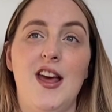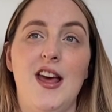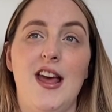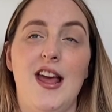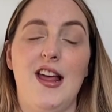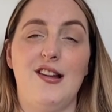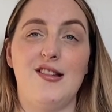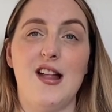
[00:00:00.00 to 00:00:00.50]

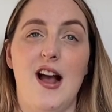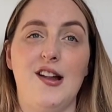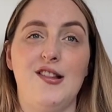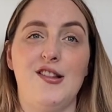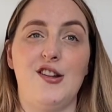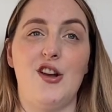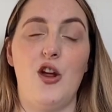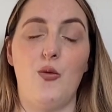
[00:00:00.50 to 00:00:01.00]
it's nice
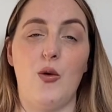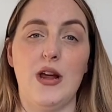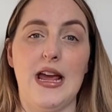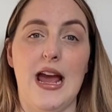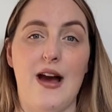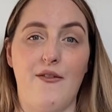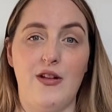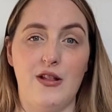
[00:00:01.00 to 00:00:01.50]
to know what
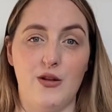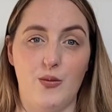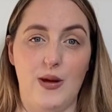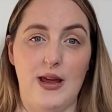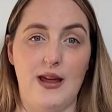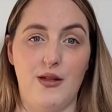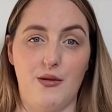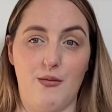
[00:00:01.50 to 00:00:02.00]
you're having to
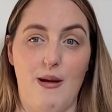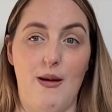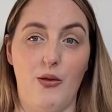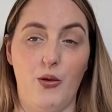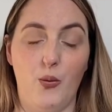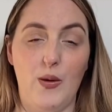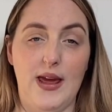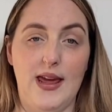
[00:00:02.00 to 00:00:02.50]
eat throughout
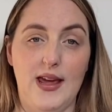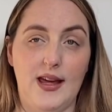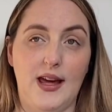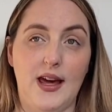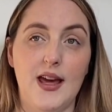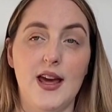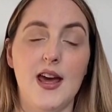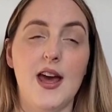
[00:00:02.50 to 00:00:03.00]
the
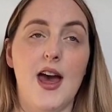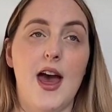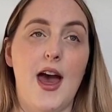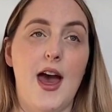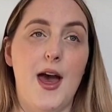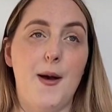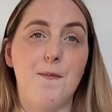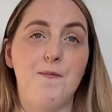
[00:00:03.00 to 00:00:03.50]
week.
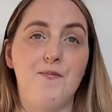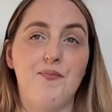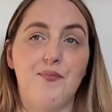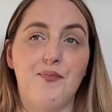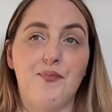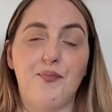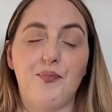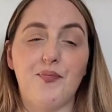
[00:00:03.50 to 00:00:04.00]

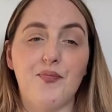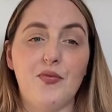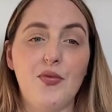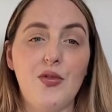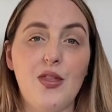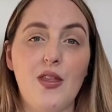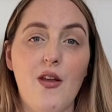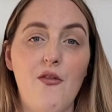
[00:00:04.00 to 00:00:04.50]

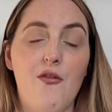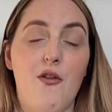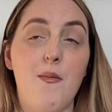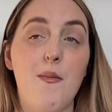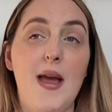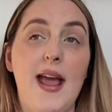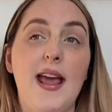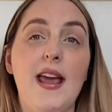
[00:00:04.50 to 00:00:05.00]
For
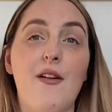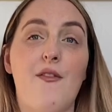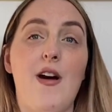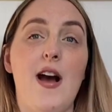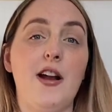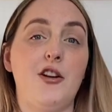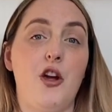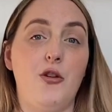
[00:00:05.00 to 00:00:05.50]
me, if
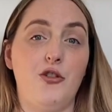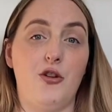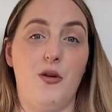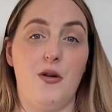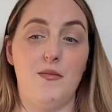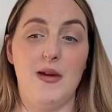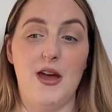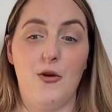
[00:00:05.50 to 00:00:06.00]
I don't do
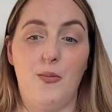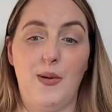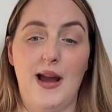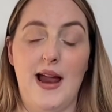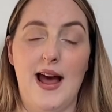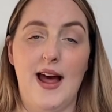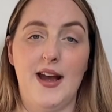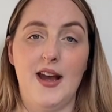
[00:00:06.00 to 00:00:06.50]
a meal
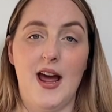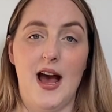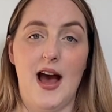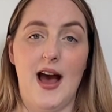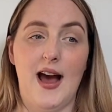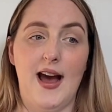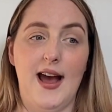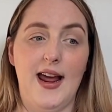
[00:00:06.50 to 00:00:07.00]
plan,
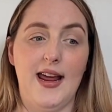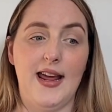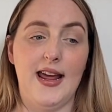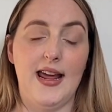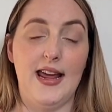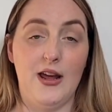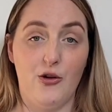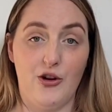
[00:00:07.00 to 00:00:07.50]
I
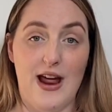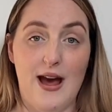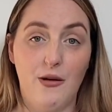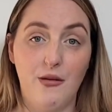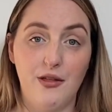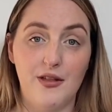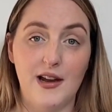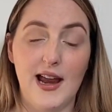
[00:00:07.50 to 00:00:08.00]
eat
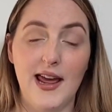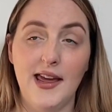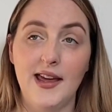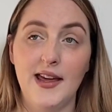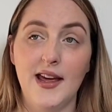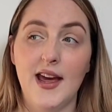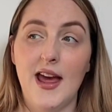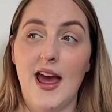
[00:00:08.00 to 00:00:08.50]

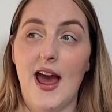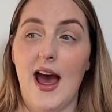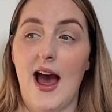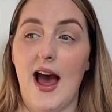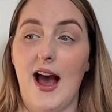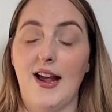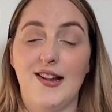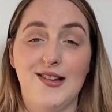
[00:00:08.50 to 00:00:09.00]
unhealthily.
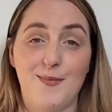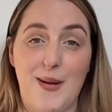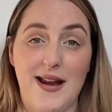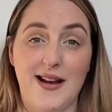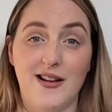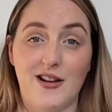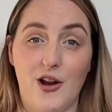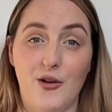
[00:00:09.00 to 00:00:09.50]
I
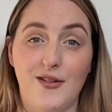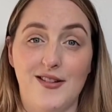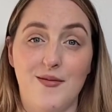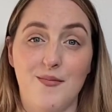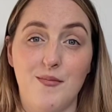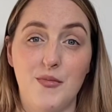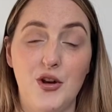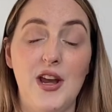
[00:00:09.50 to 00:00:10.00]
spend loads
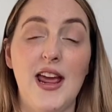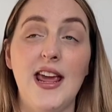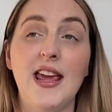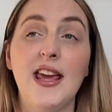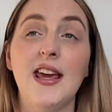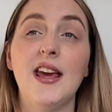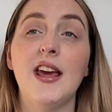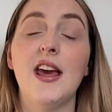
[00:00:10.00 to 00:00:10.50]
of
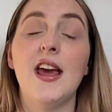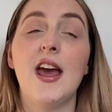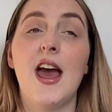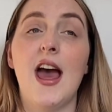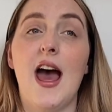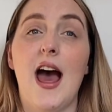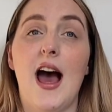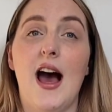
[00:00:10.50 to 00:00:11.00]
money,
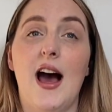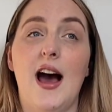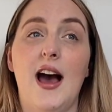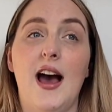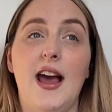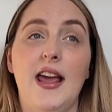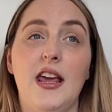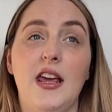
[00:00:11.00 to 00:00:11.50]

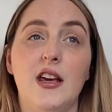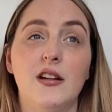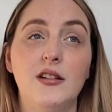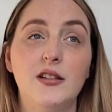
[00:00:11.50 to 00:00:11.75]
I